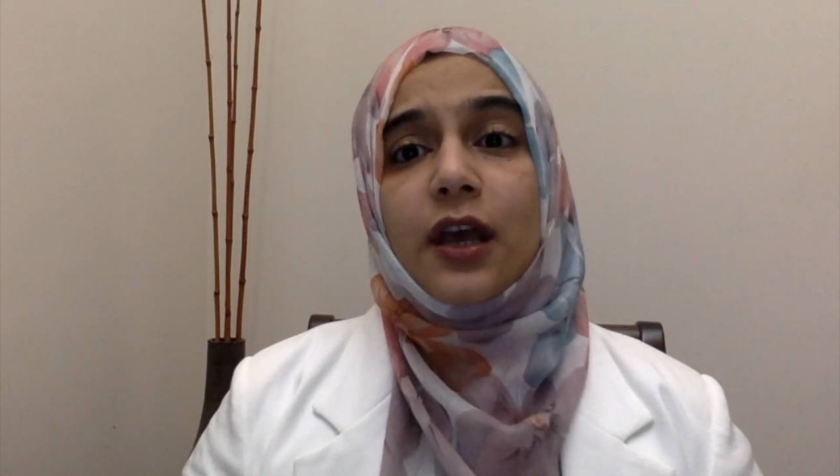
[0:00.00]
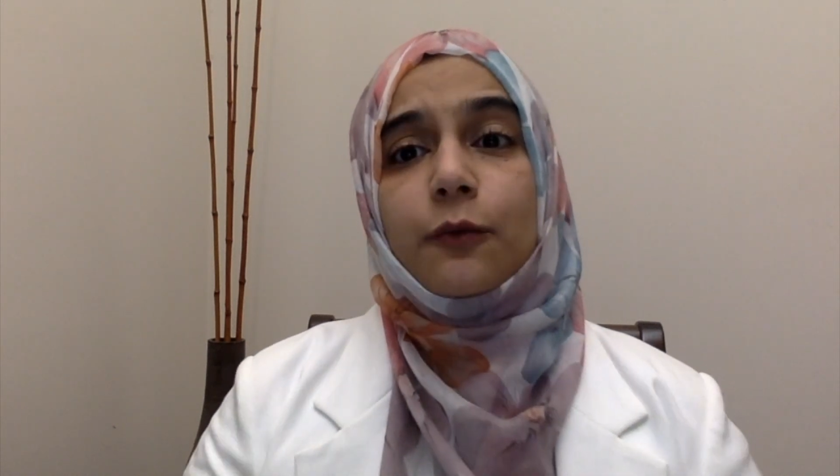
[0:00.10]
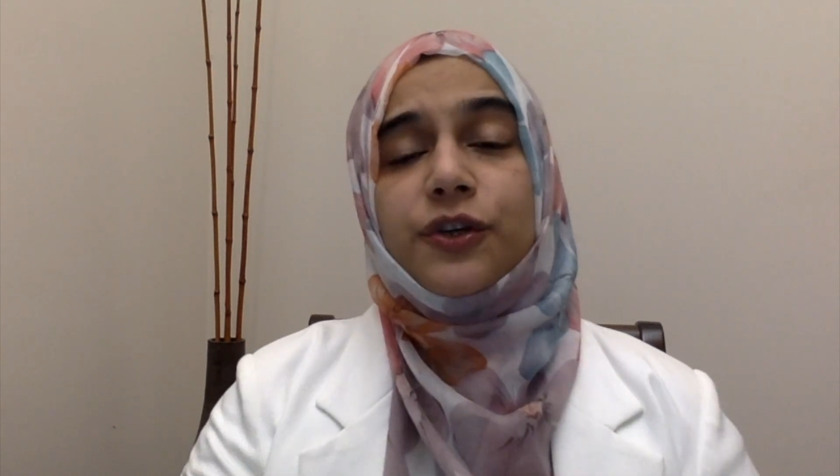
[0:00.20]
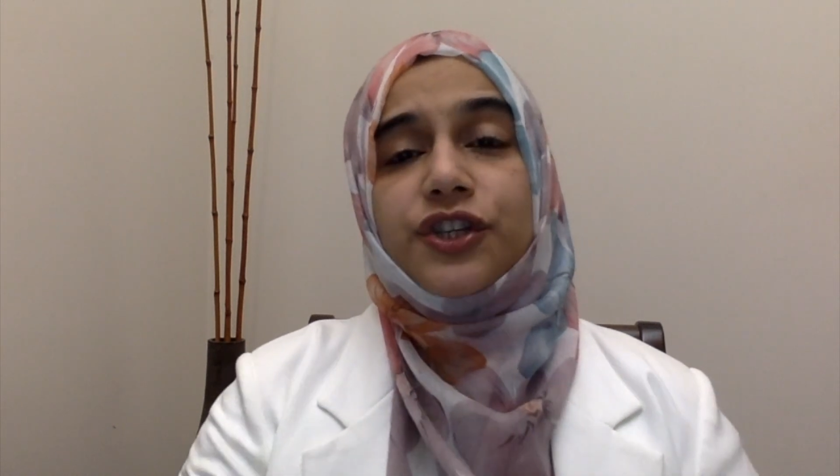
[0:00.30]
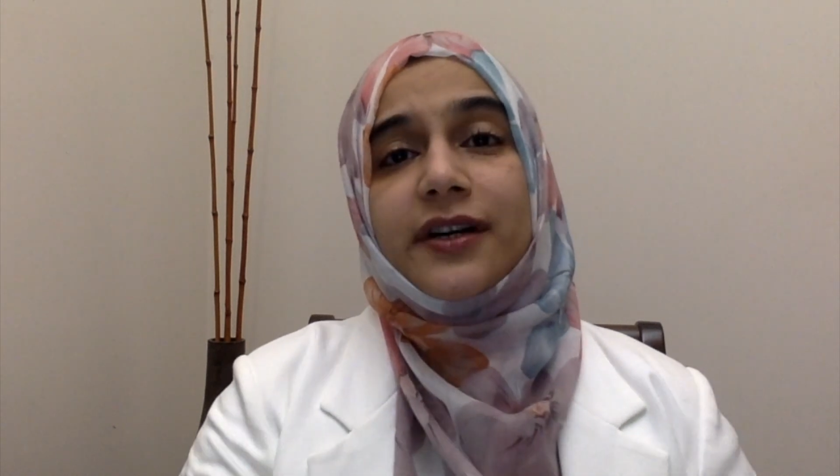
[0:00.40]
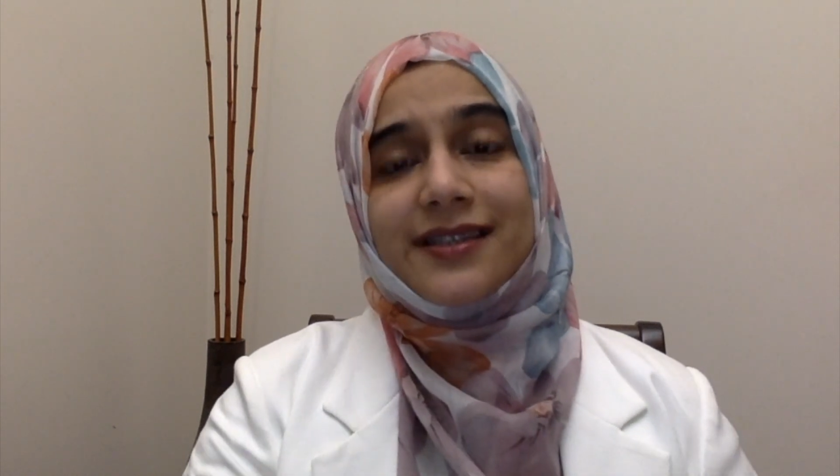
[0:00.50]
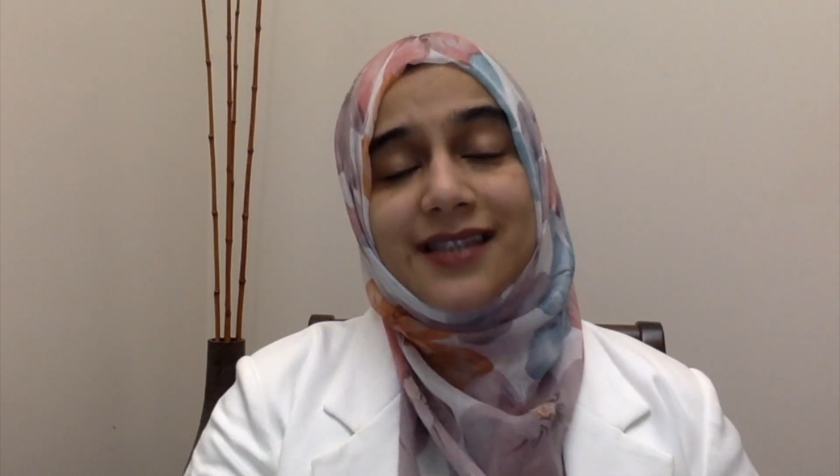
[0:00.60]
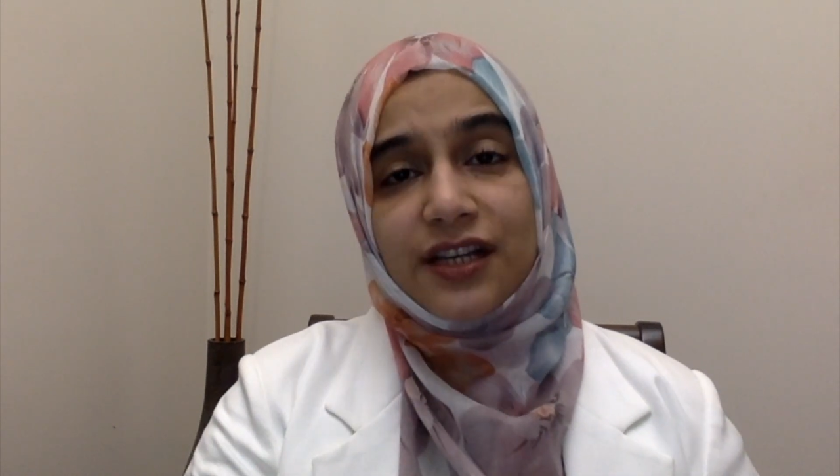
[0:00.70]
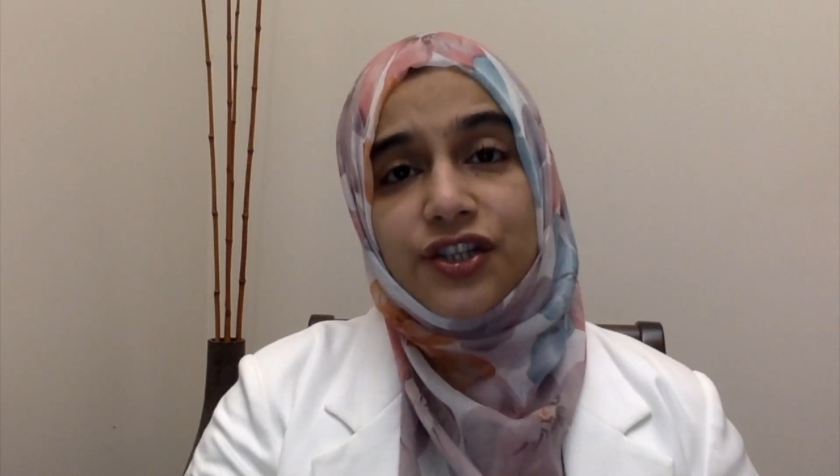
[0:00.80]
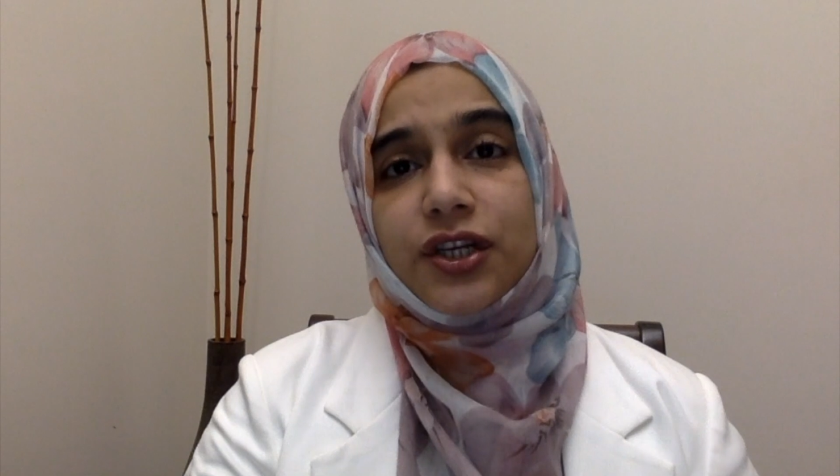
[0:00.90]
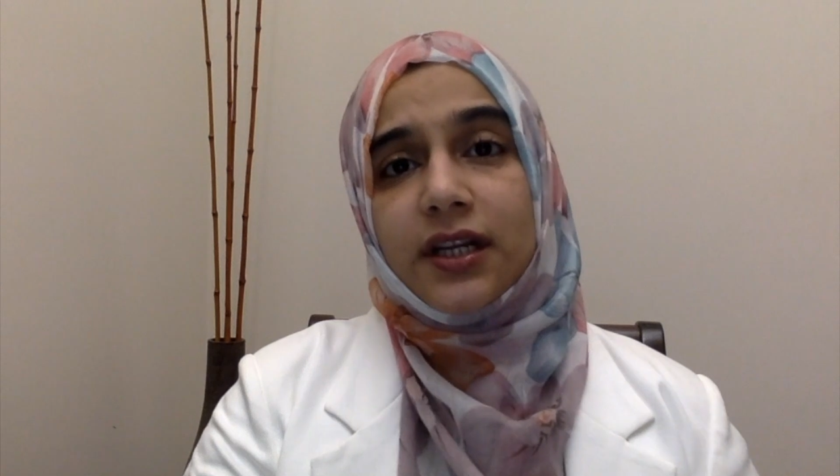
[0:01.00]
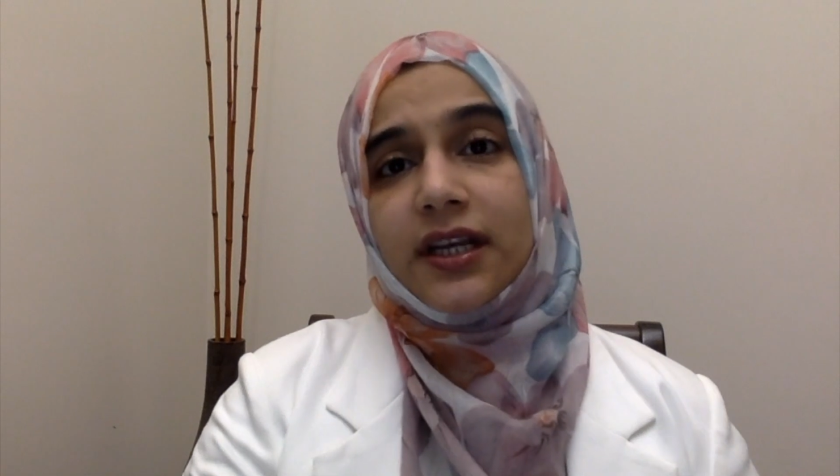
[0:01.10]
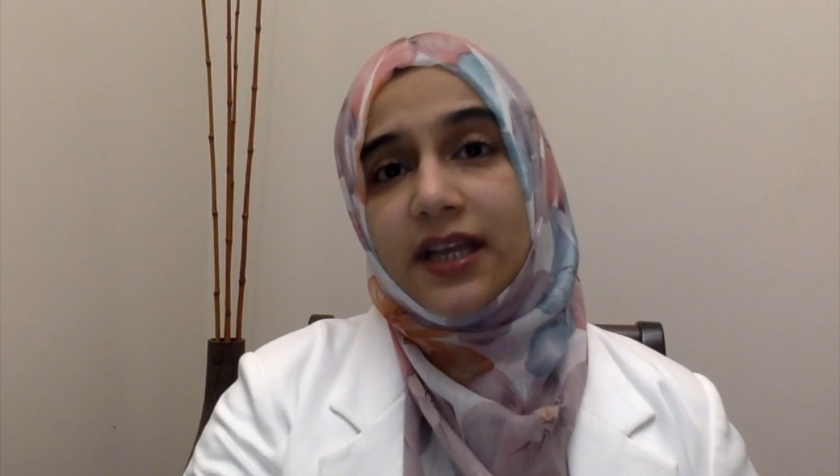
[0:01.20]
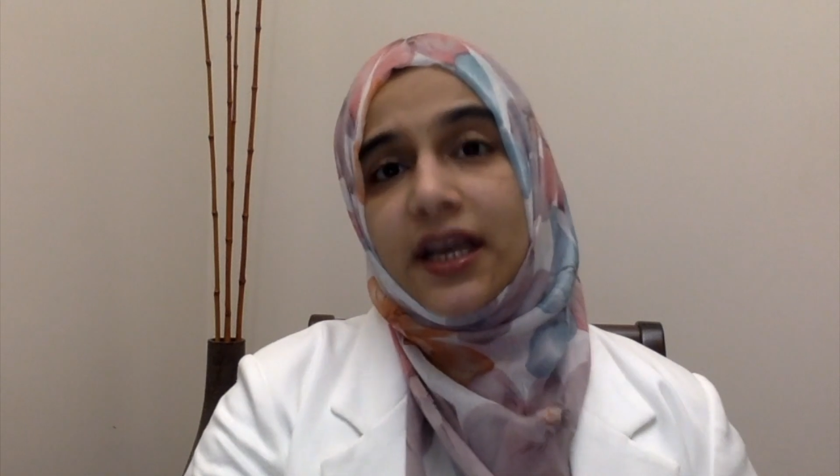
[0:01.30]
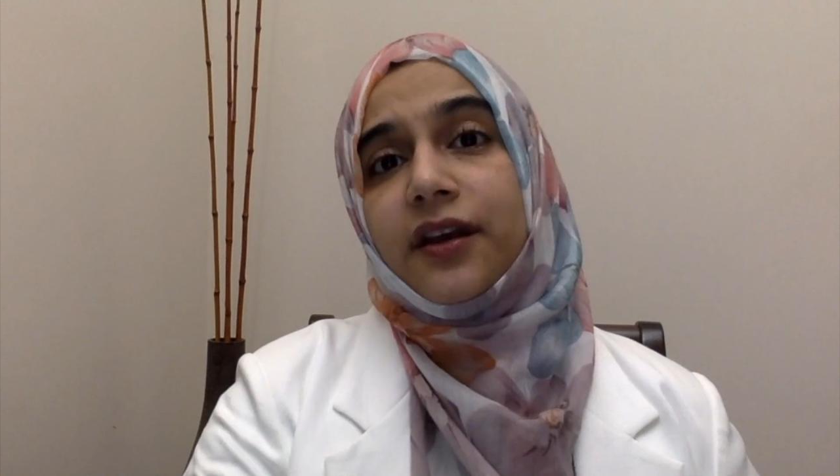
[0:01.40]
which are essential
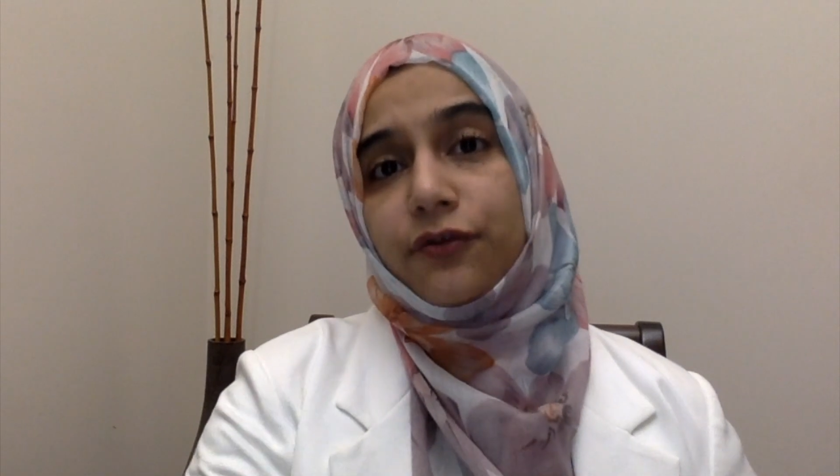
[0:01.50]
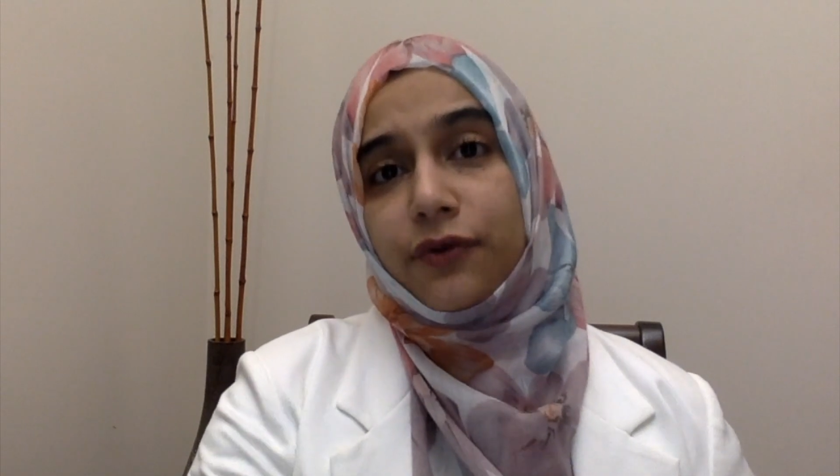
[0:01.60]
in getting